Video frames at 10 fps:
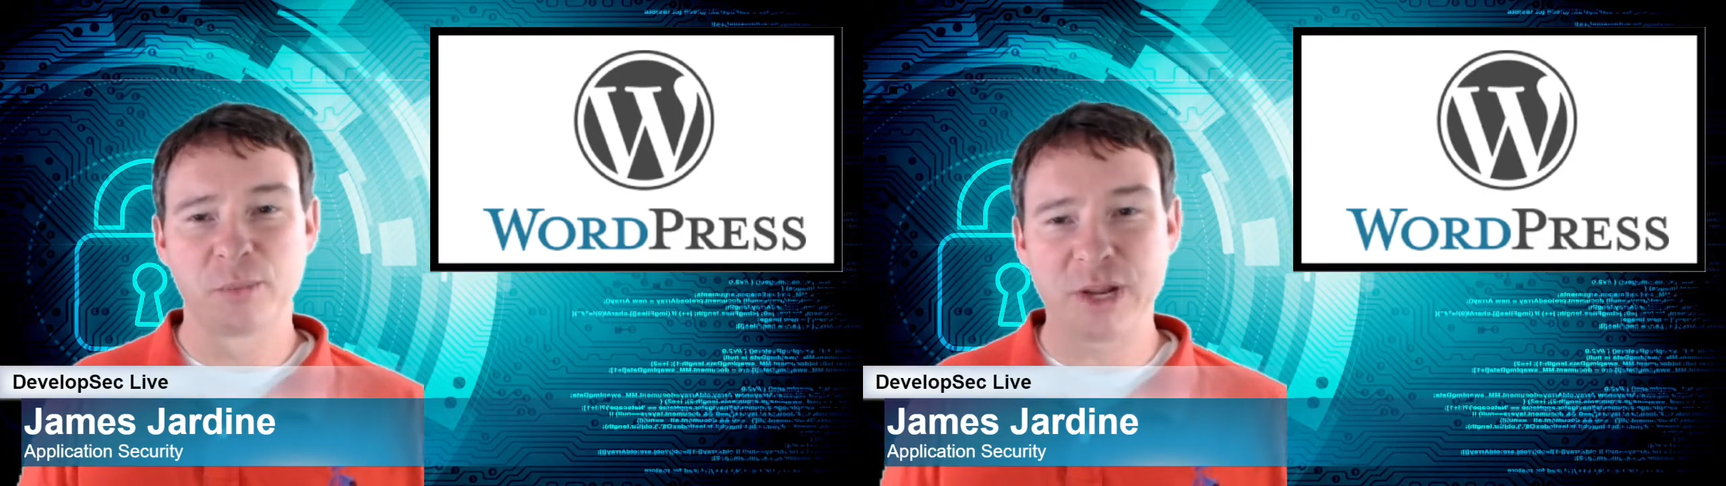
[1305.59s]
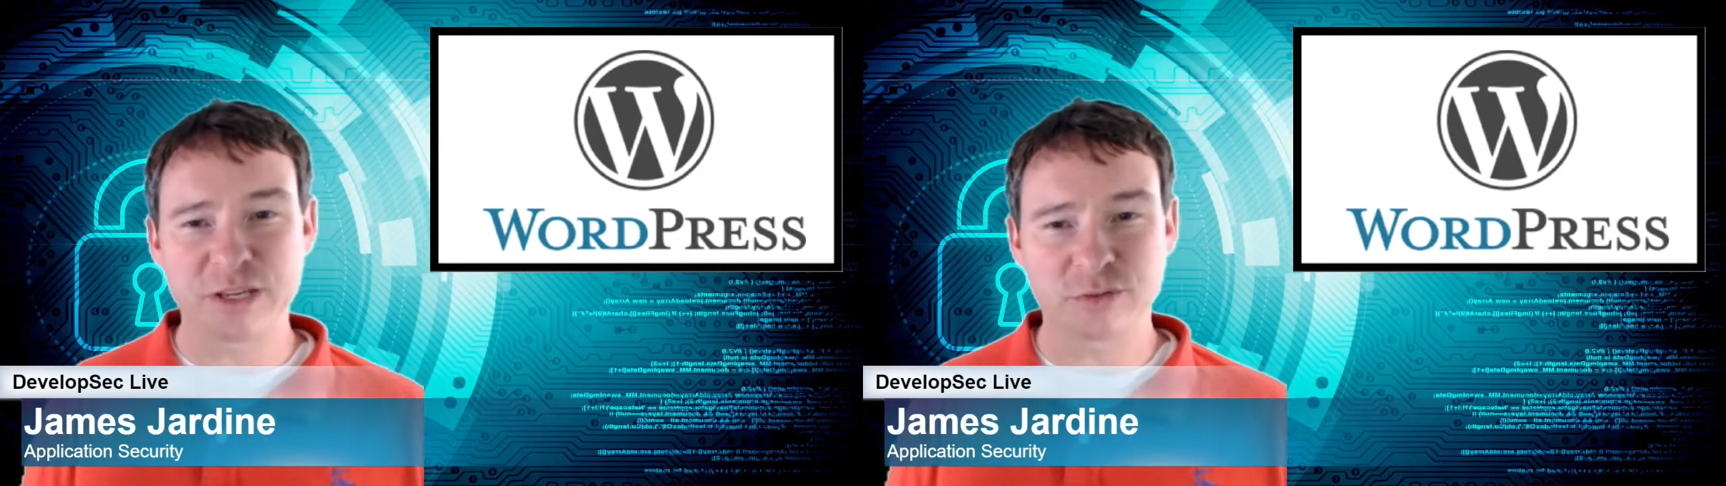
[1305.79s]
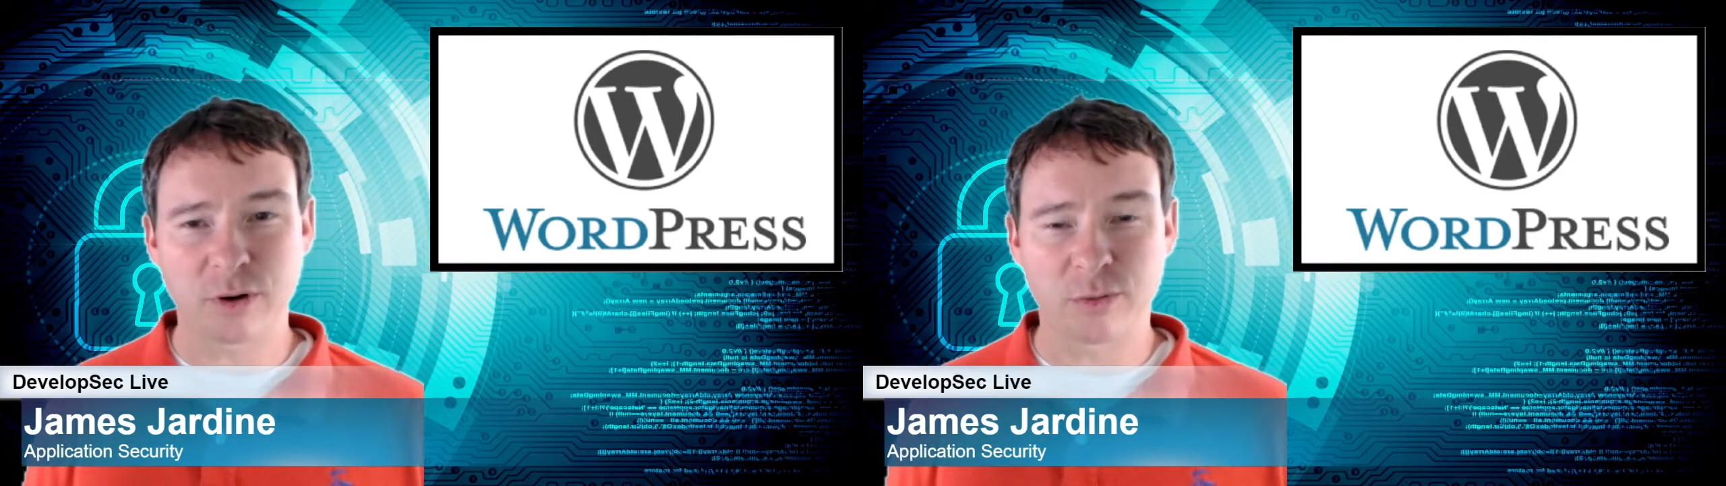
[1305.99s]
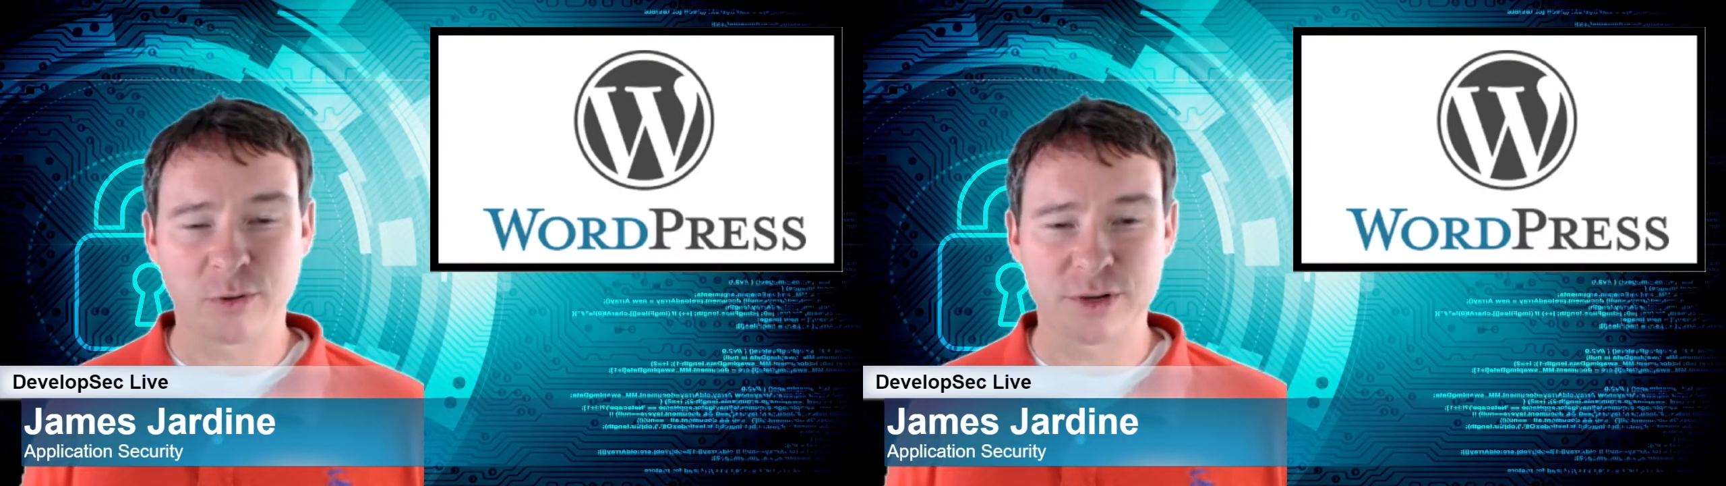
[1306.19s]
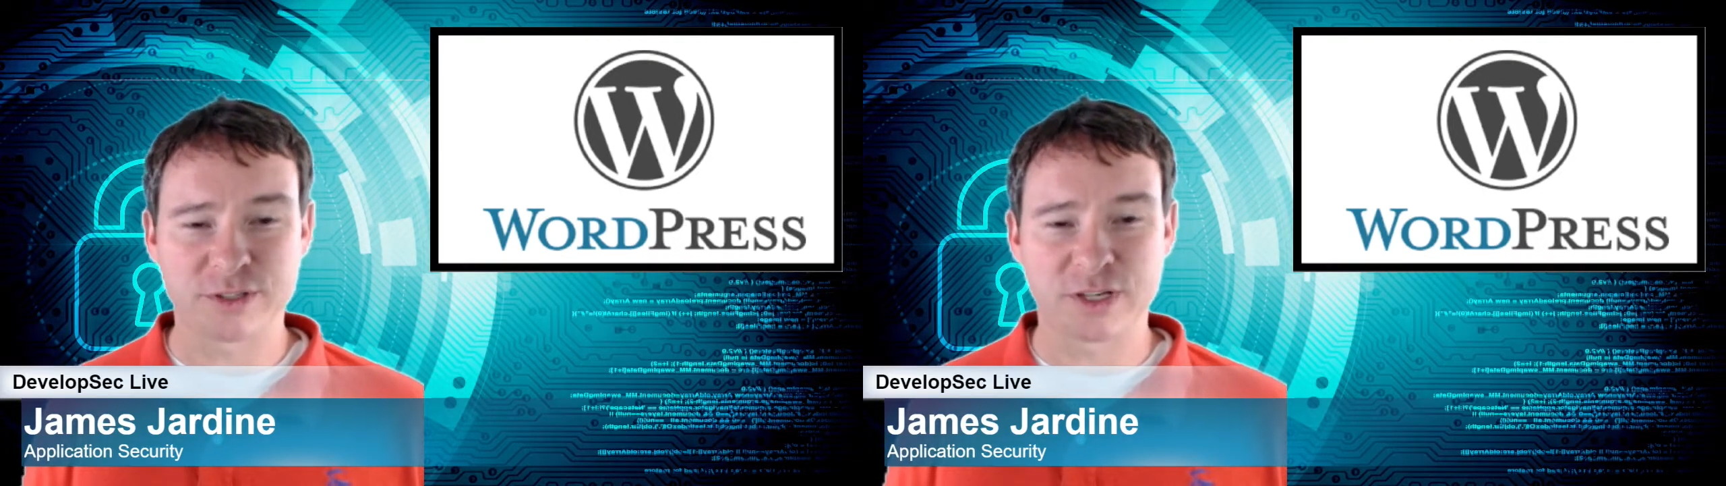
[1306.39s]
bring it to our
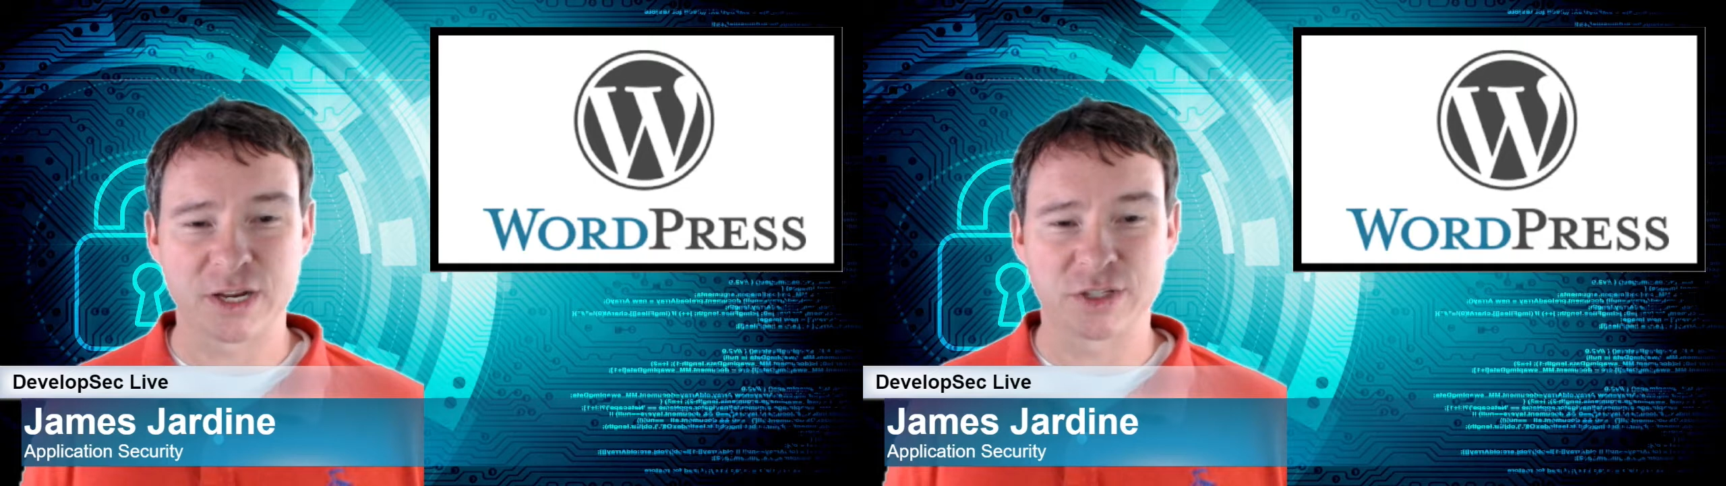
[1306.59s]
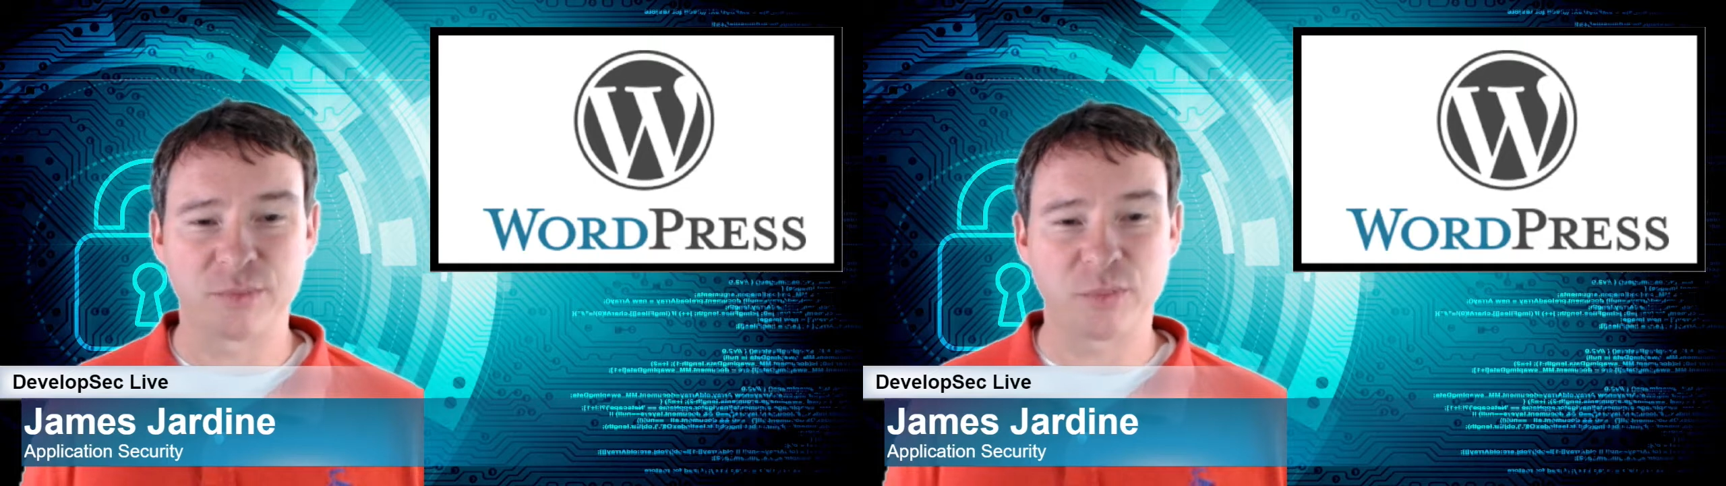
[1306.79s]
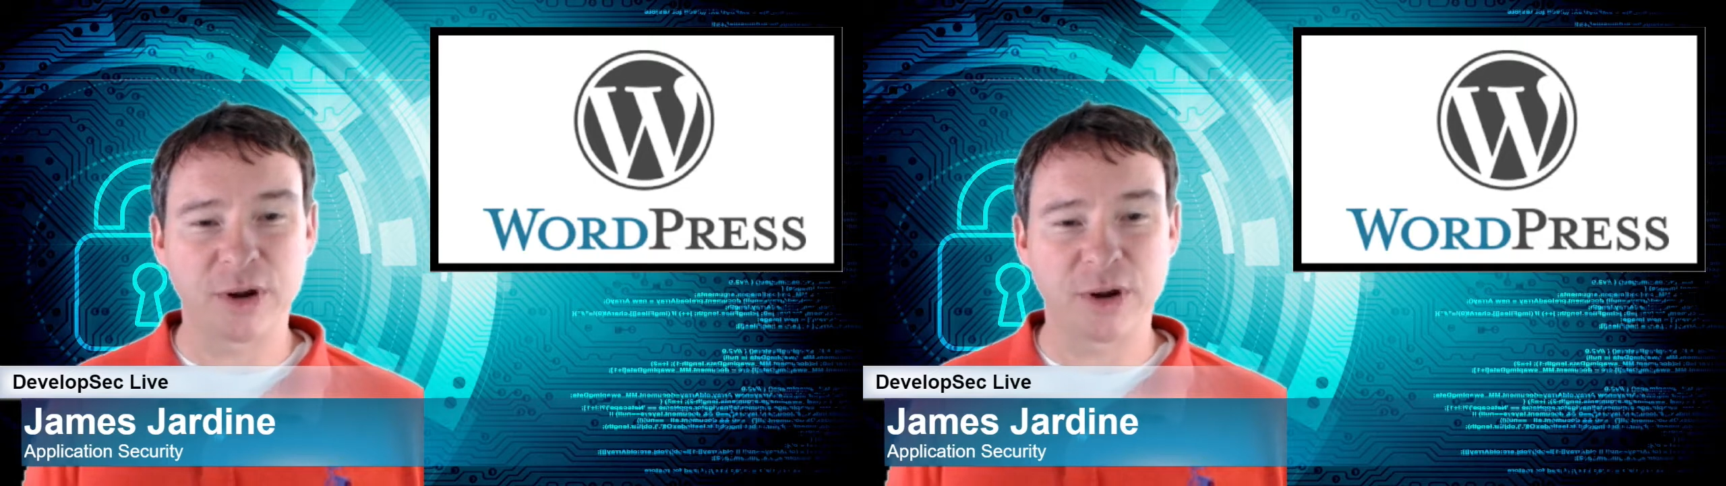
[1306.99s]
organization,